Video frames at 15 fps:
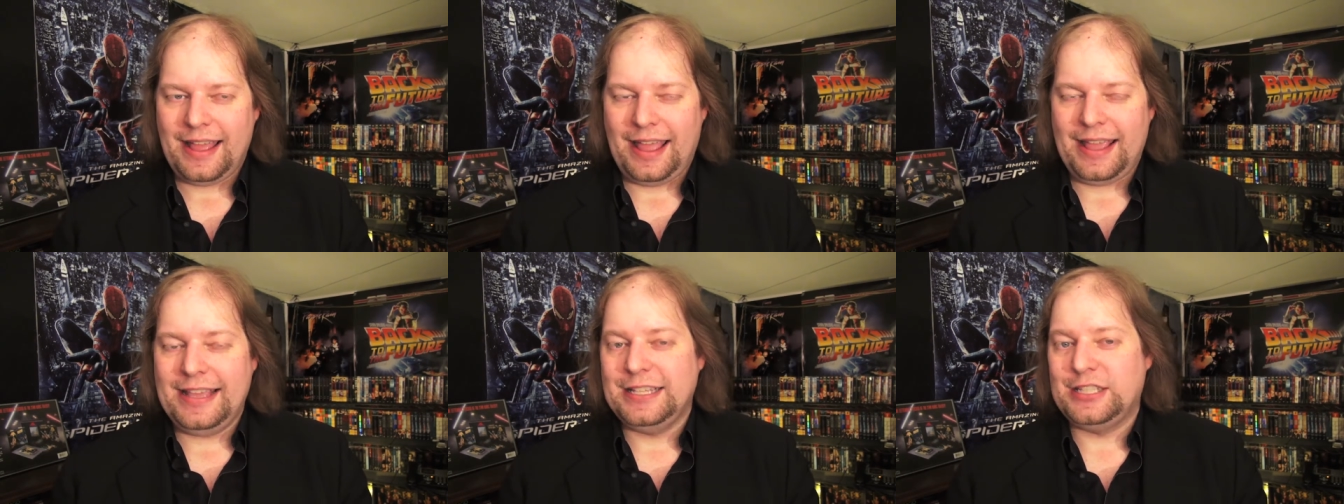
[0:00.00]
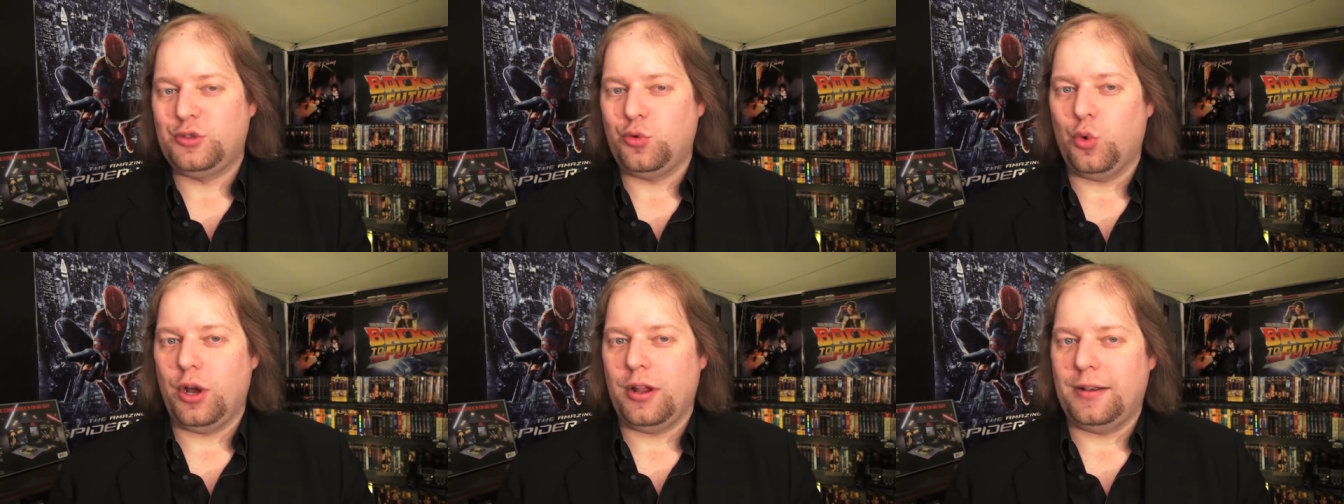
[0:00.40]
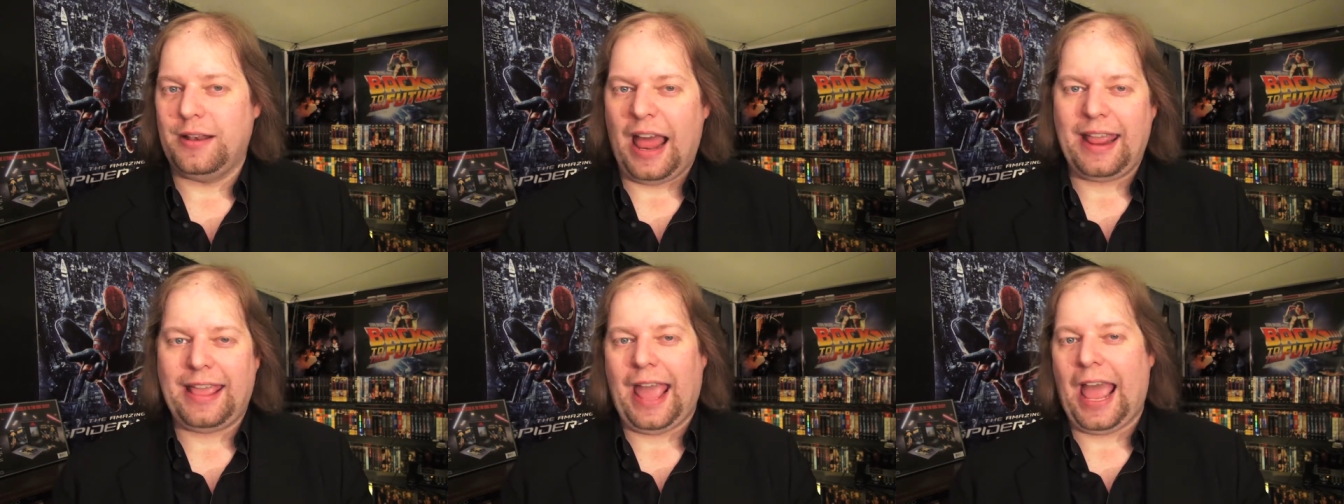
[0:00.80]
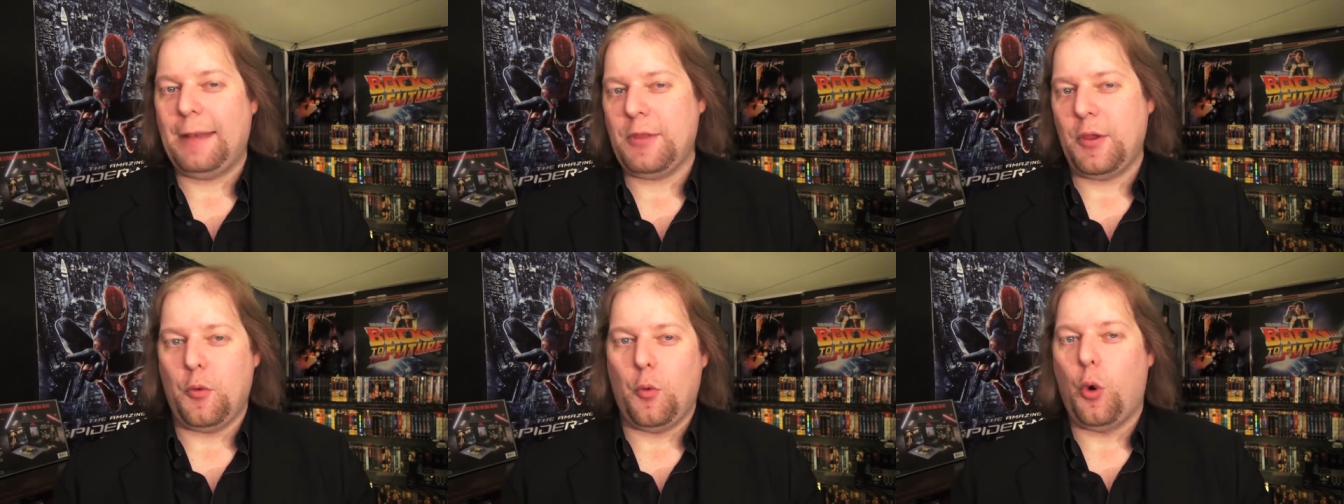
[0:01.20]
Eastwood
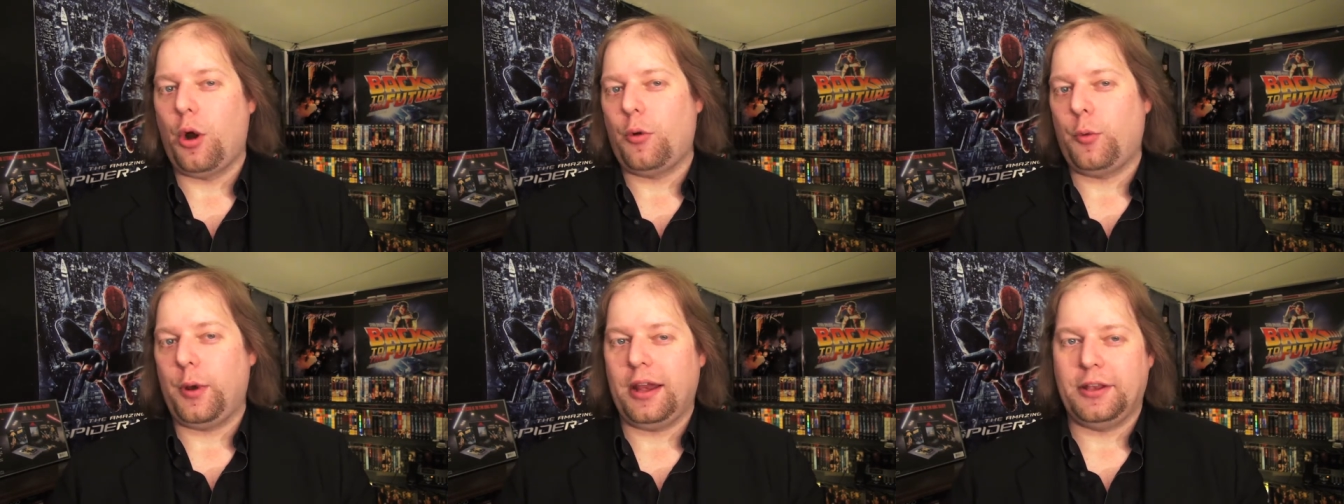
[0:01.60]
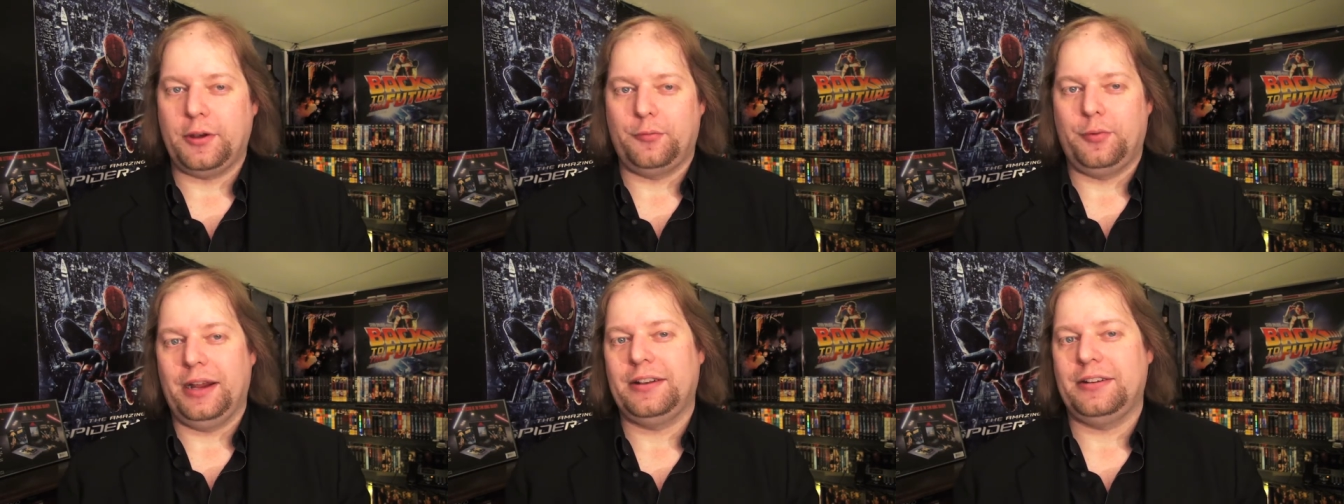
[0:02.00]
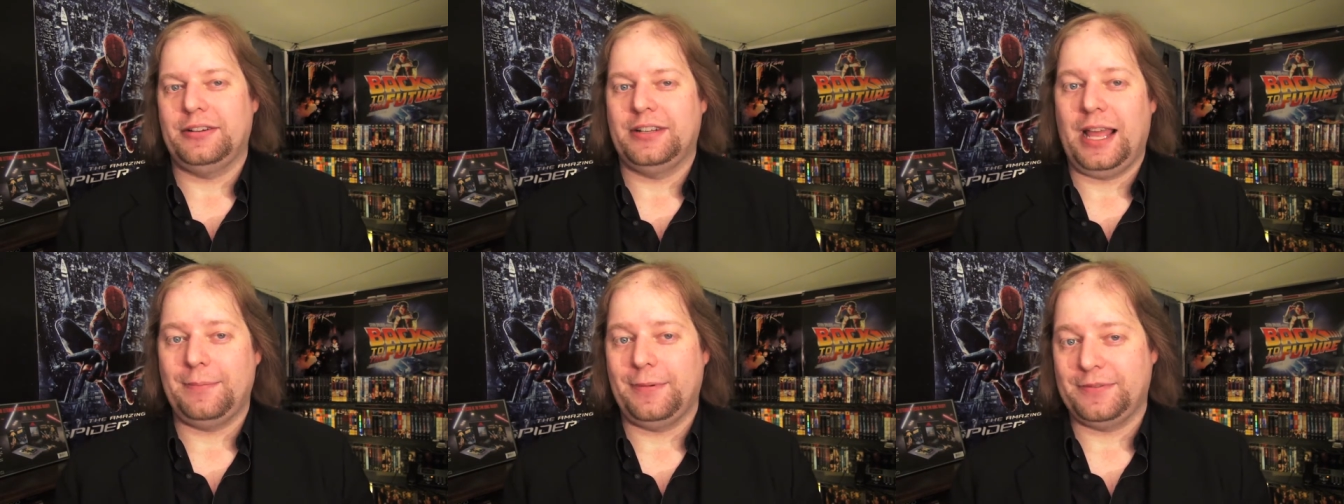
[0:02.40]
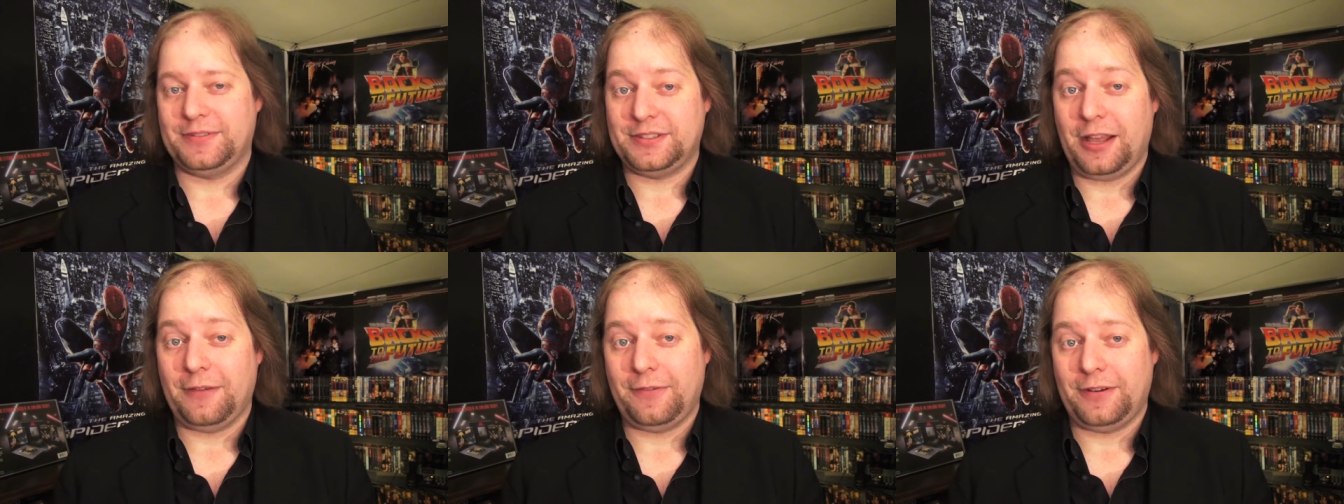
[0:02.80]
Academy Award-winning director type of
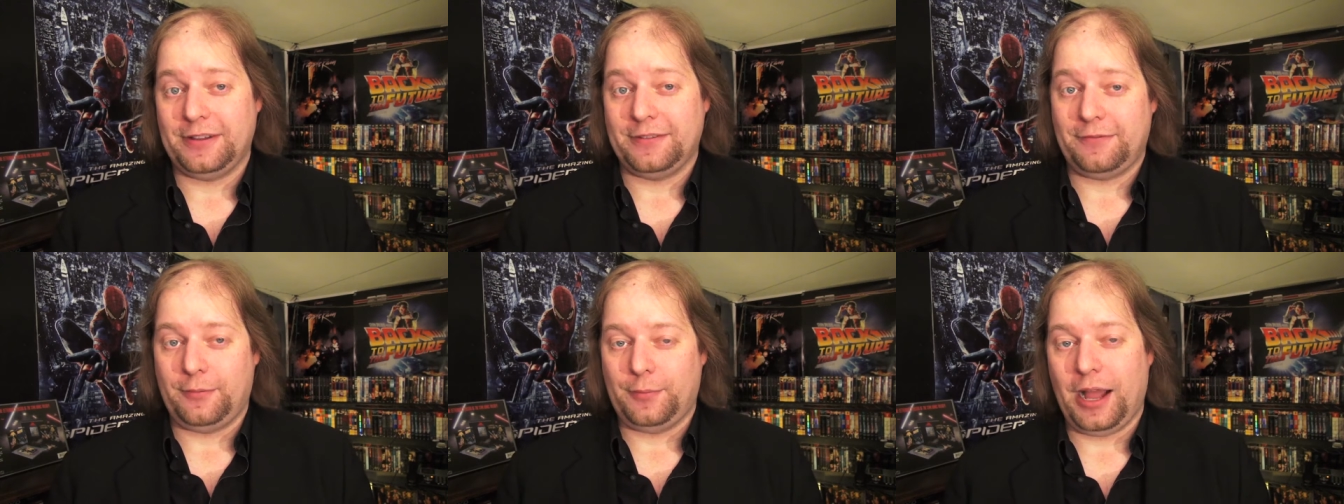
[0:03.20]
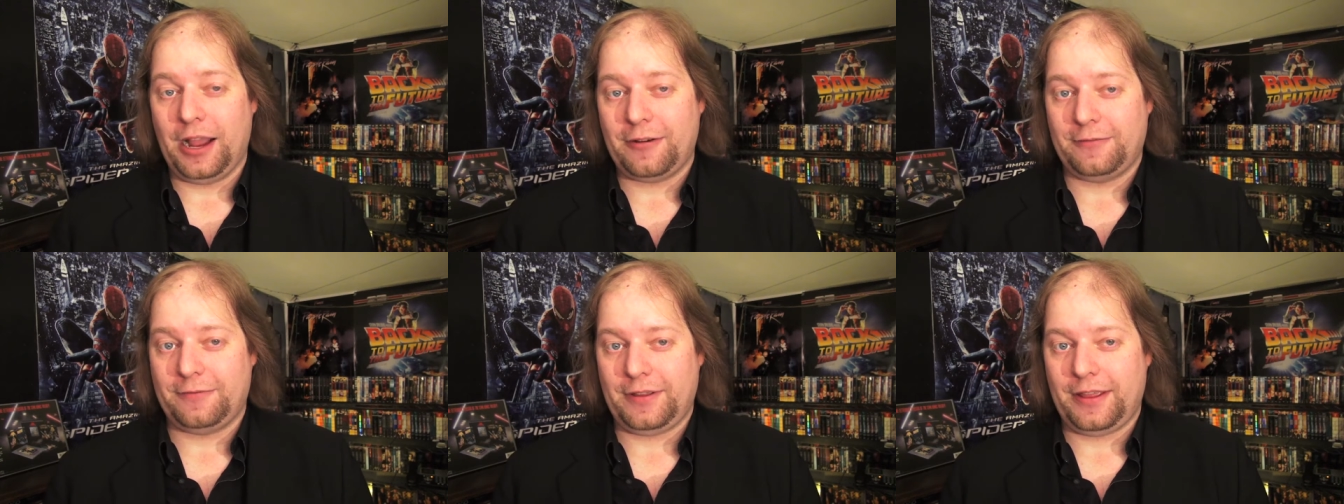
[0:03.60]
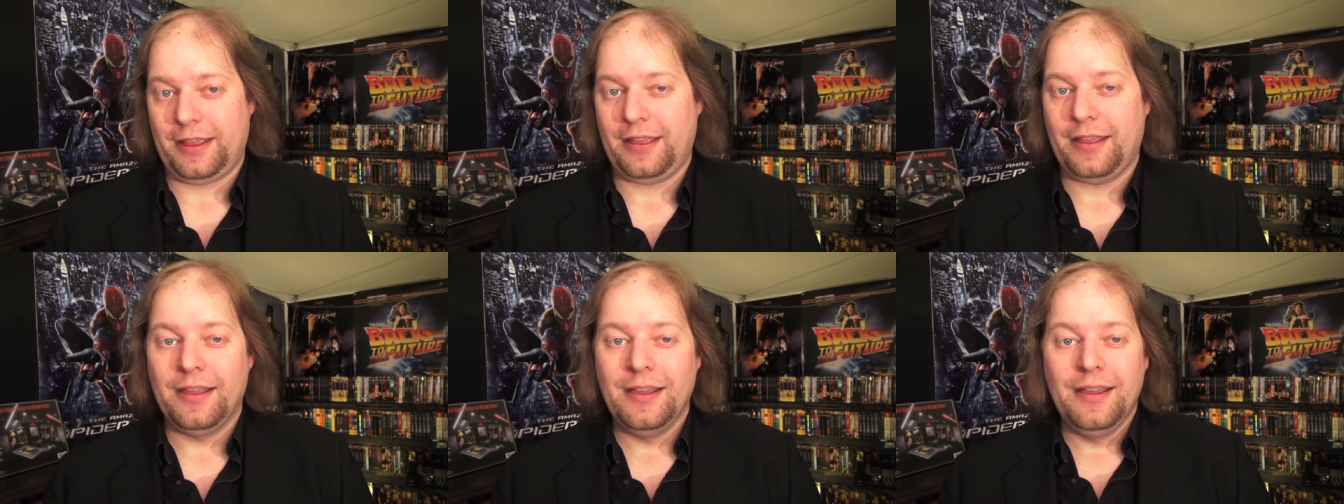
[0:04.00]
stuff in his filmography,